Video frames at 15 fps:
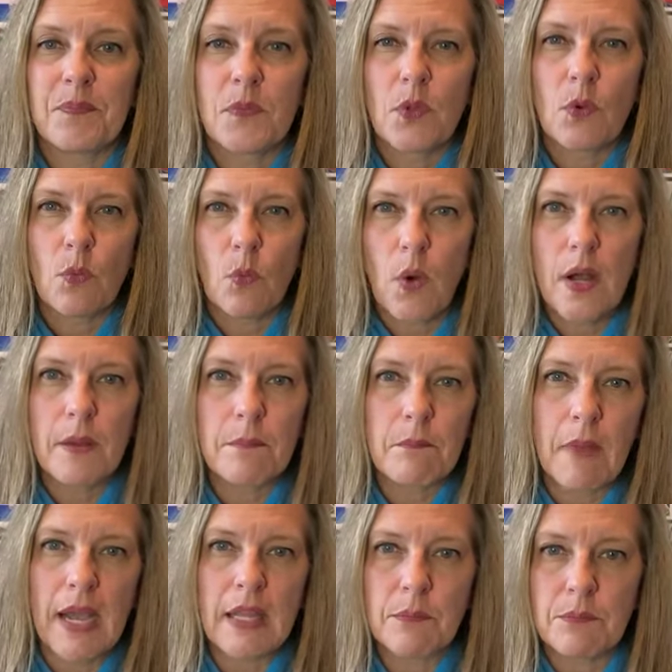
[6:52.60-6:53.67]
What
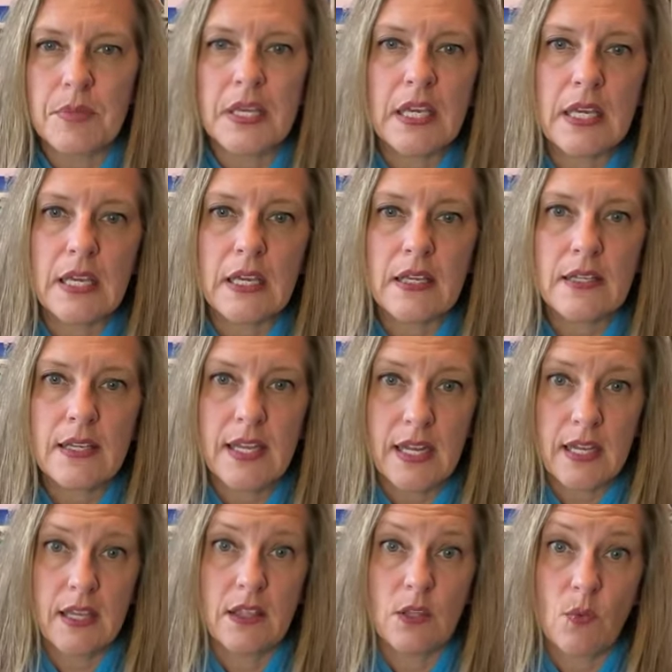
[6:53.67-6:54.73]
might be getting
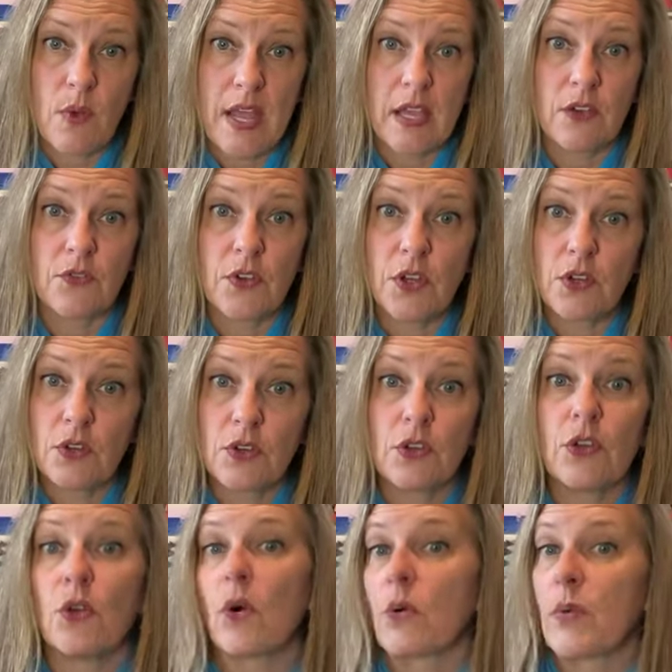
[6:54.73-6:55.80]
in the way of
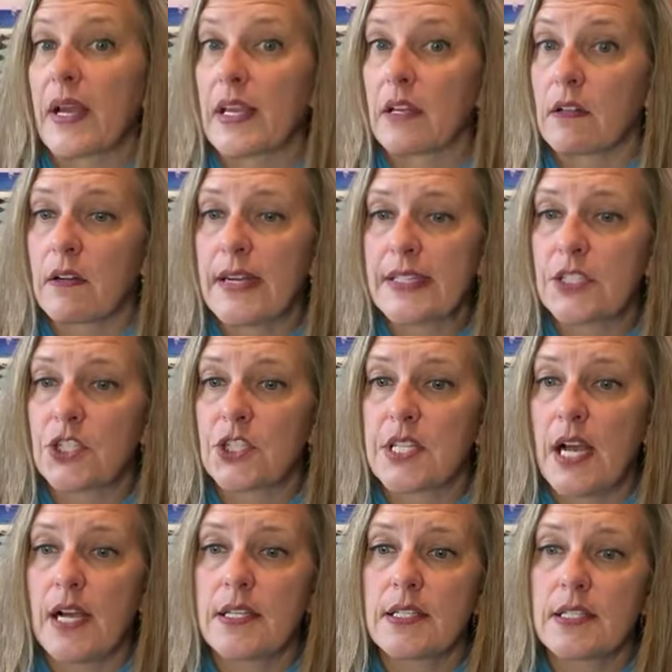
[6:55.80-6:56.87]
your regular
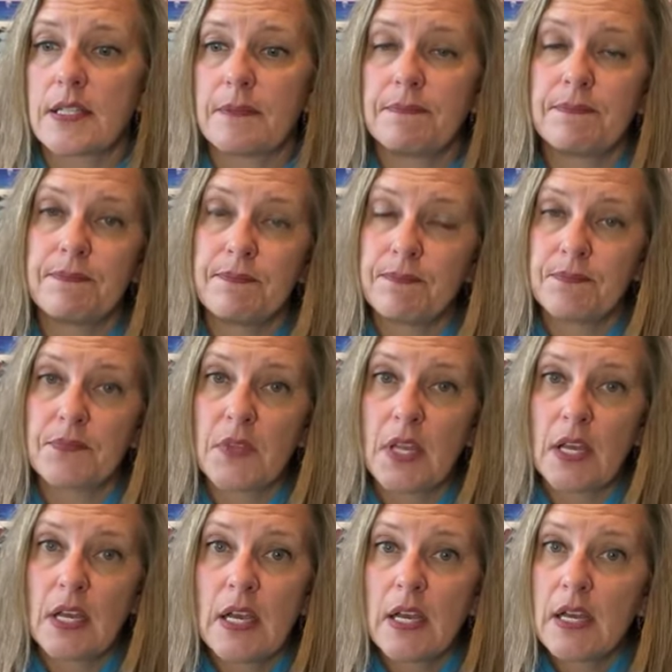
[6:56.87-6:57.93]
exercise?
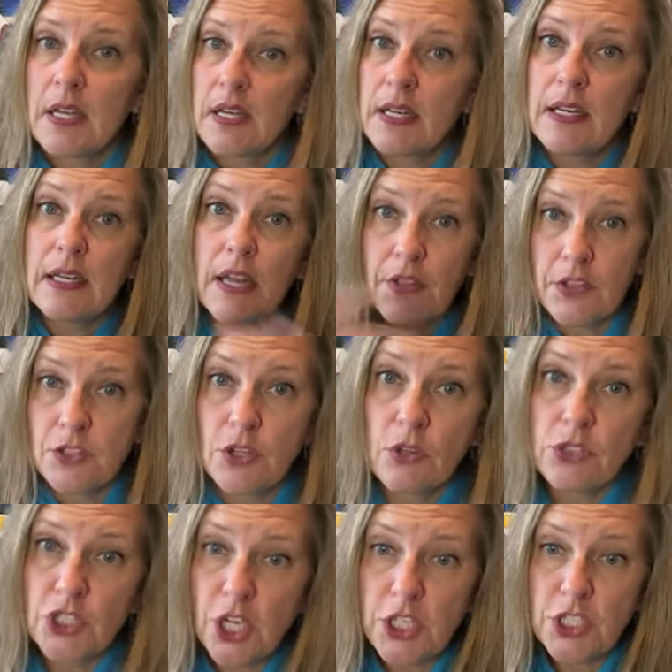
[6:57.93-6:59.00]
Now, there's no
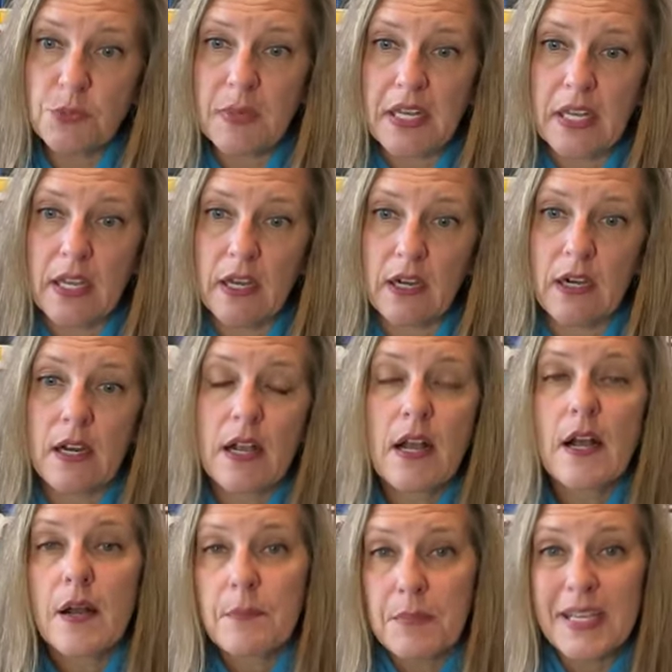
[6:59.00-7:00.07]
judgment here,
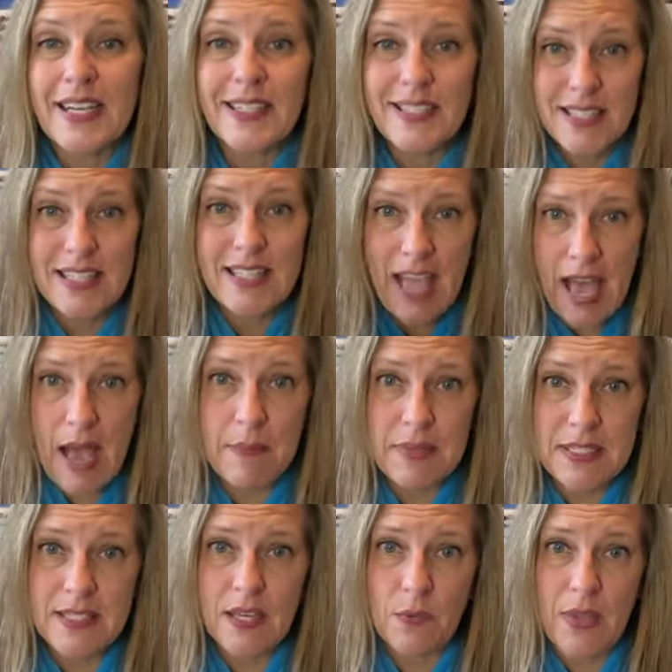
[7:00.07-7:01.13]
because these habits that we